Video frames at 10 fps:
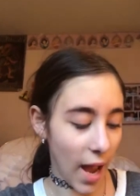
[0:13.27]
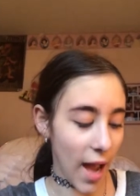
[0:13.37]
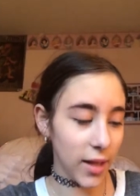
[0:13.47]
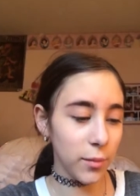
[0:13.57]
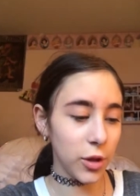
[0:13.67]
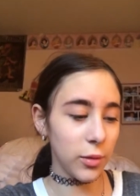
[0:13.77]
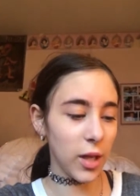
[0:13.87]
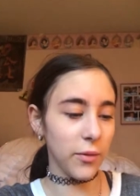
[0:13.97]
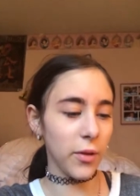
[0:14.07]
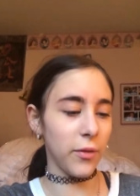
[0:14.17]
I am doing
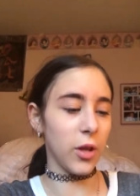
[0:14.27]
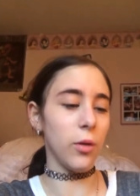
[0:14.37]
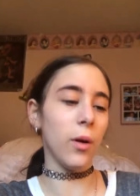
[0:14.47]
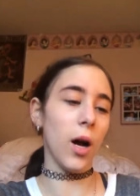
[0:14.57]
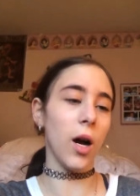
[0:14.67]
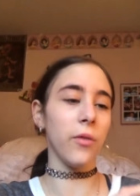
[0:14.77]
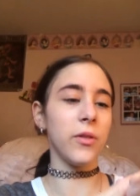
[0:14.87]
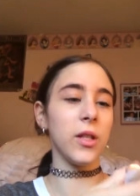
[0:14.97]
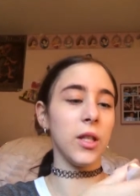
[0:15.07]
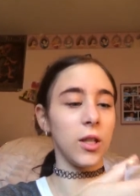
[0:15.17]
a review
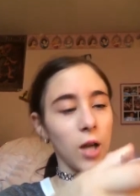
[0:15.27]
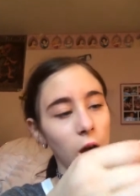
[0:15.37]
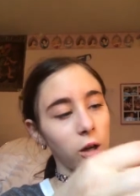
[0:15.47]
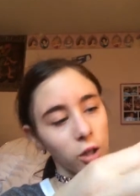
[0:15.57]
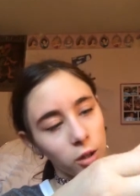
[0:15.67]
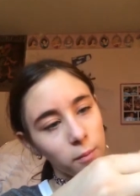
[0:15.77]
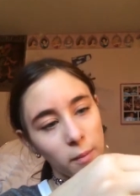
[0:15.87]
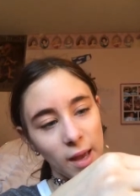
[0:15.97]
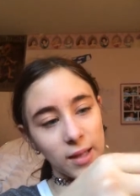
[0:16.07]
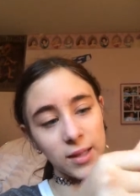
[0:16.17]
of the Color
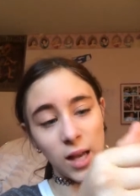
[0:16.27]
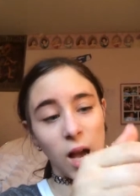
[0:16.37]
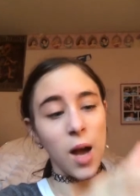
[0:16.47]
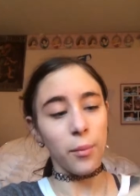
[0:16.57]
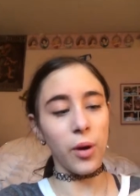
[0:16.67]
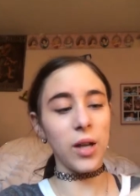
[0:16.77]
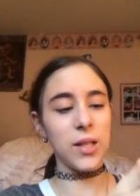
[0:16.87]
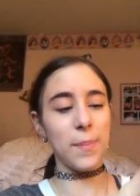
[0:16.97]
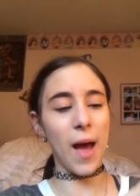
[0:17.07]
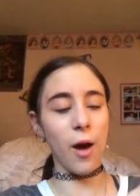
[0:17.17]
Mate
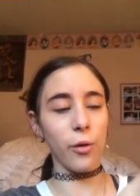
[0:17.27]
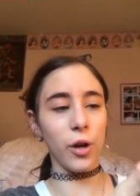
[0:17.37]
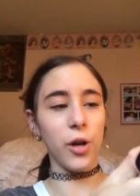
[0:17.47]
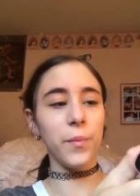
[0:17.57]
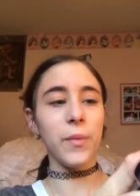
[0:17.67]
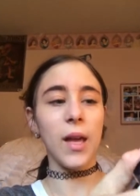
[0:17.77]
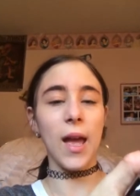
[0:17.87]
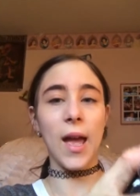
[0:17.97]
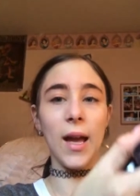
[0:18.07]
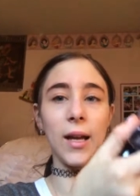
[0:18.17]
Press Powder
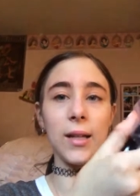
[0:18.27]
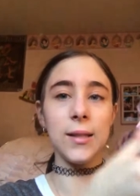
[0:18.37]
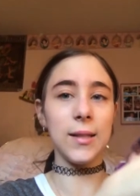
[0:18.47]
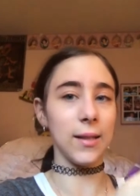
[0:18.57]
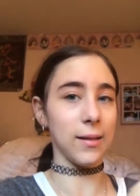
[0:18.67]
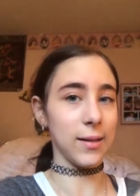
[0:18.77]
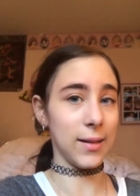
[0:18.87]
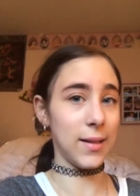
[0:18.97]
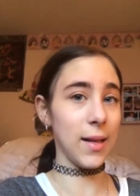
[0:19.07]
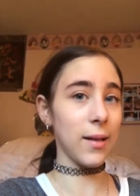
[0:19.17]
and Concealer
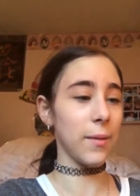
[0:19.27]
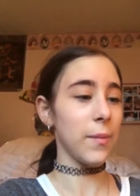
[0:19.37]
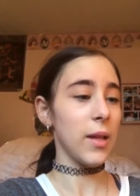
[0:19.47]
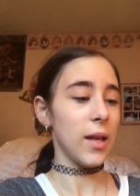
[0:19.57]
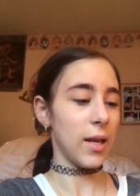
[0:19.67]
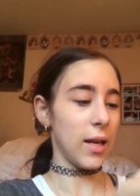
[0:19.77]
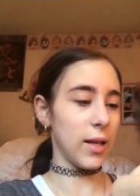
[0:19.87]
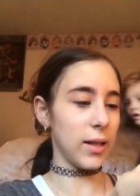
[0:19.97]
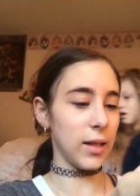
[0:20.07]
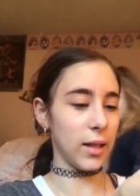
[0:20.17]
Stick
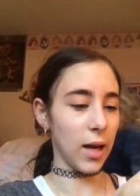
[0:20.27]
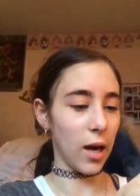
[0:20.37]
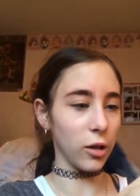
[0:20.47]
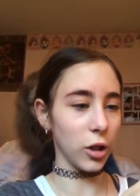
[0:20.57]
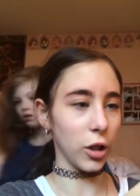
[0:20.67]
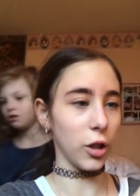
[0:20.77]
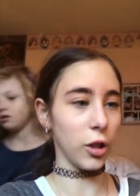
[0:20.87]
in the color,